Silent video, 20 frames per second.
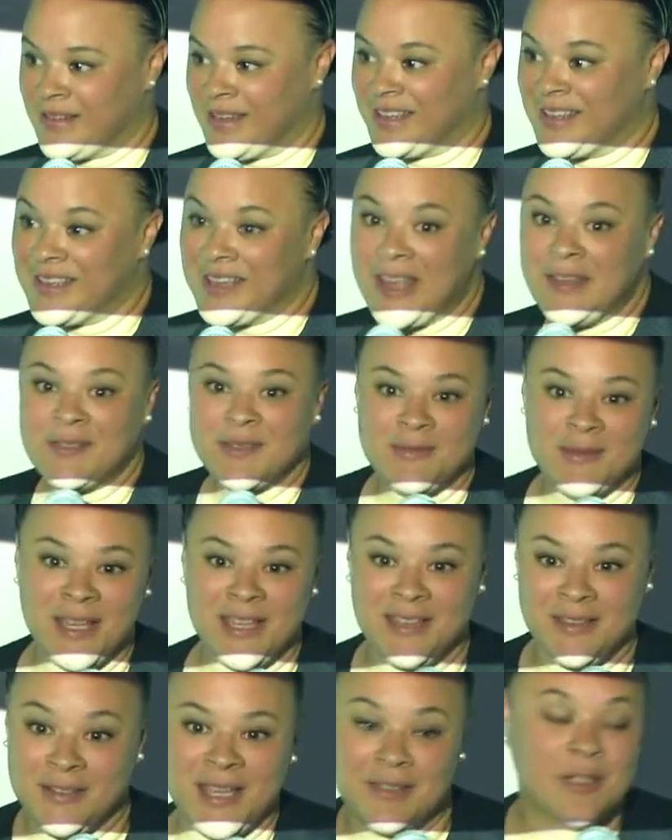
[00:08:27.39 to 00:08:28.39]
It gives
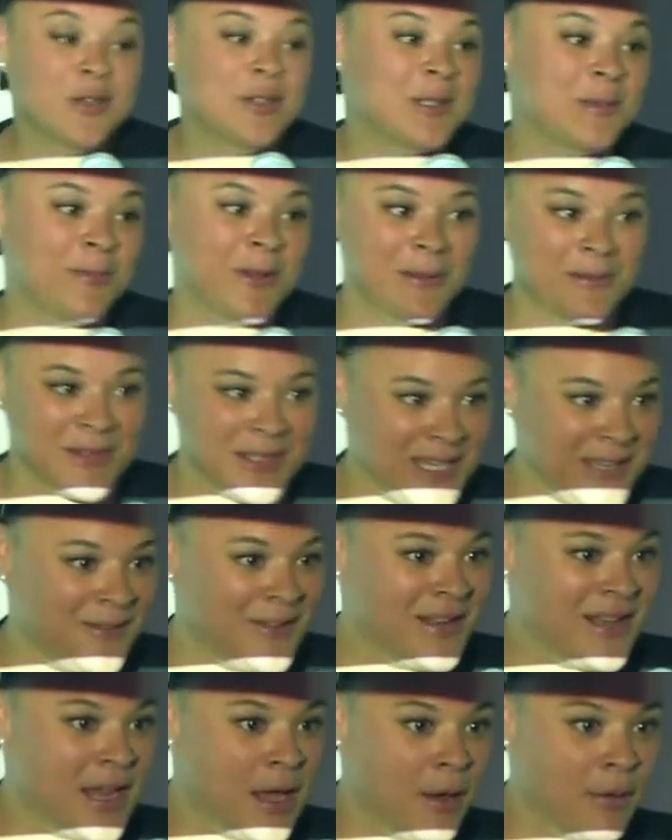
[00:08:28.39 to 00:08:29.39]
me goosebumps
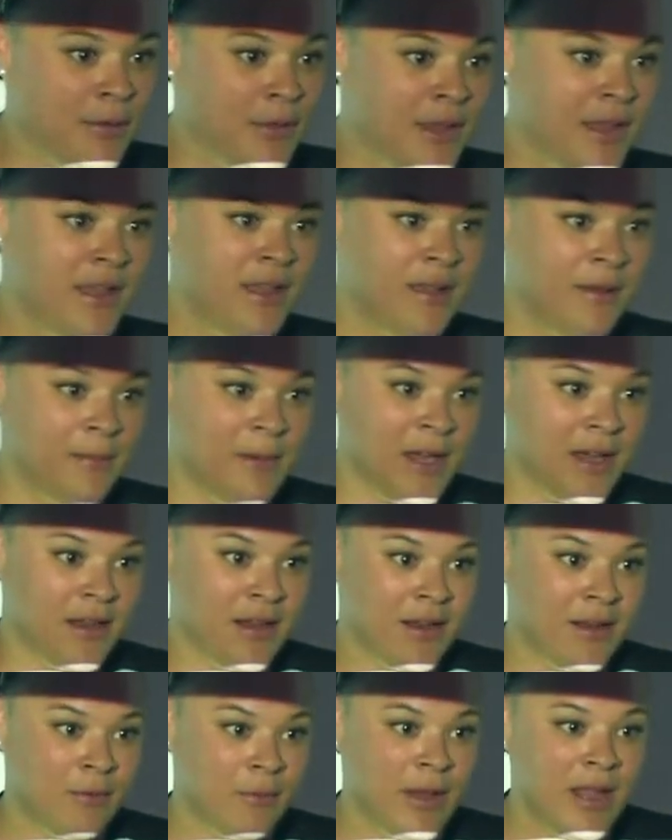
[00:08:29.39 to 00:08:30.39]
even now thinking about
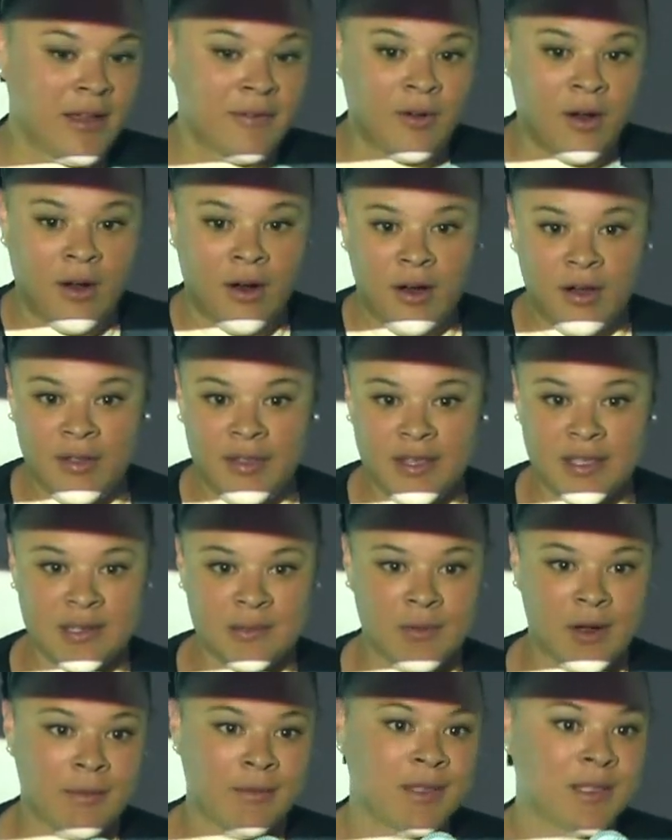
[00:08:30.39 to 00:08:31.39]
it. We have all these
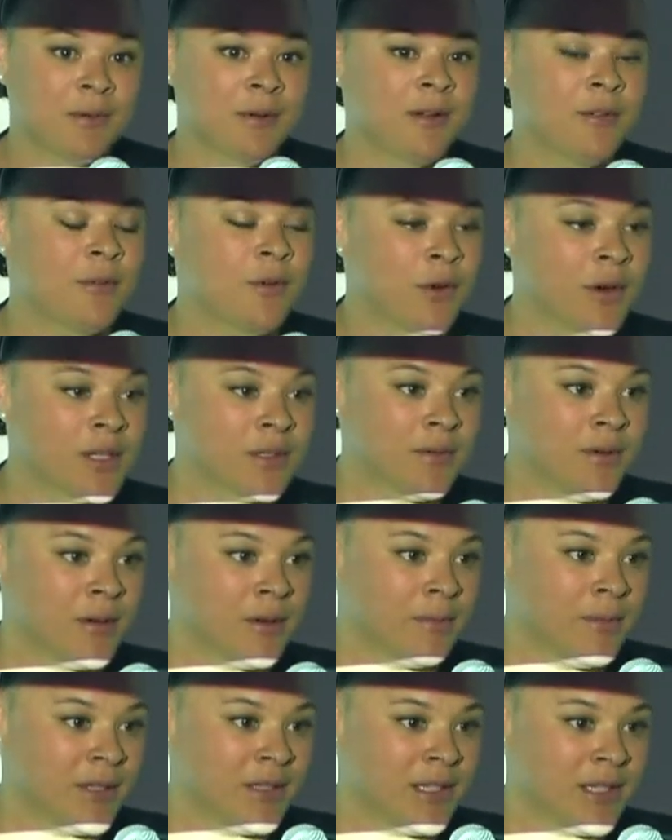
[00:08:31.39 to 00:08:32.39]
moments where, of course, we were
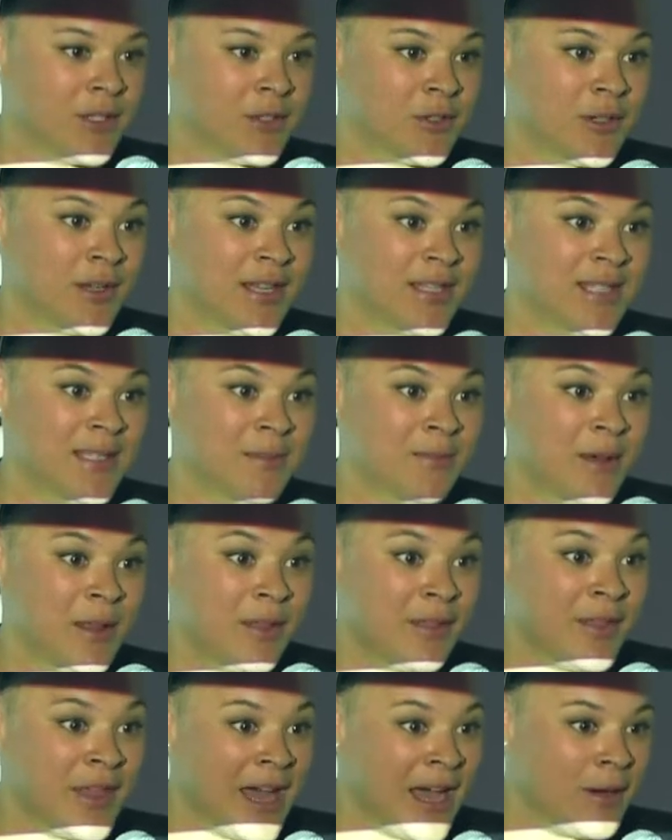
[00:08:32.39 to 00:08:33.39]
building trust,
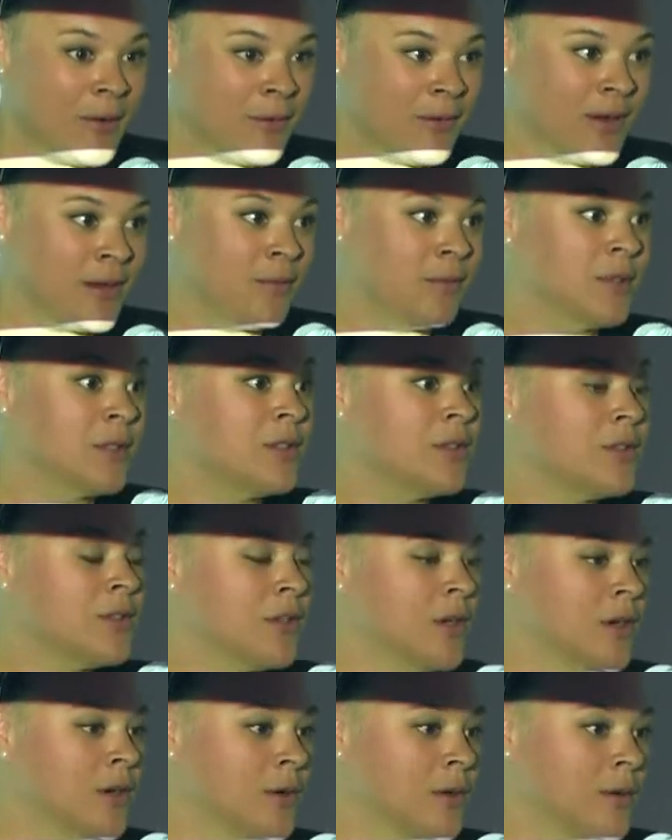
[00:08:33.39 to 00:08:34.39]
but that one was
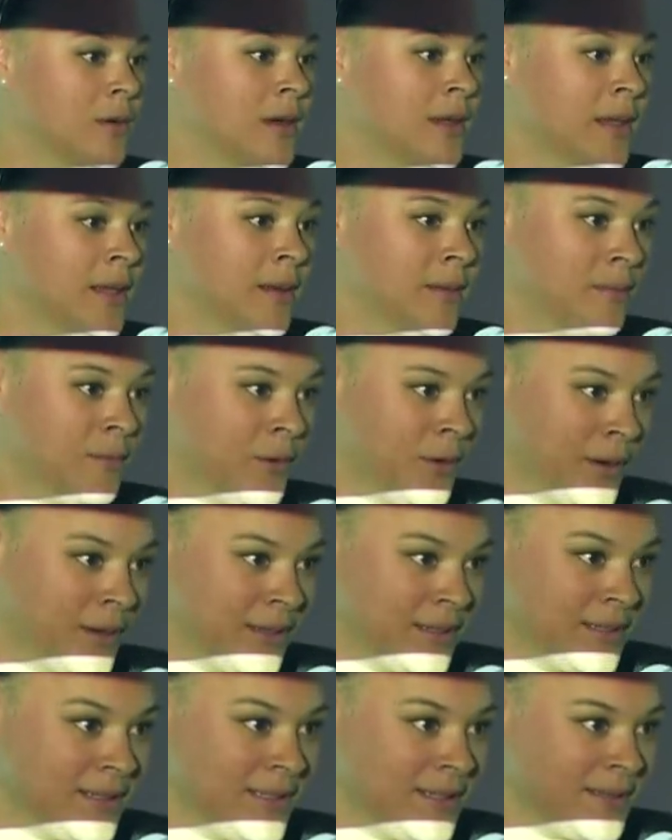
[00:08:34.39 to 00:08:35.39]
so
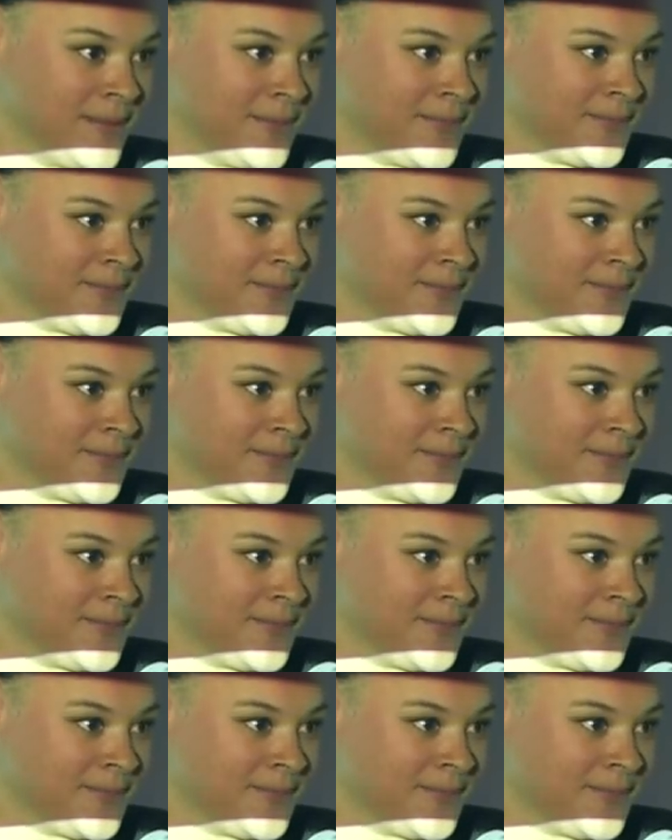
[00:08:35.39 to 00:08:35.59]
important.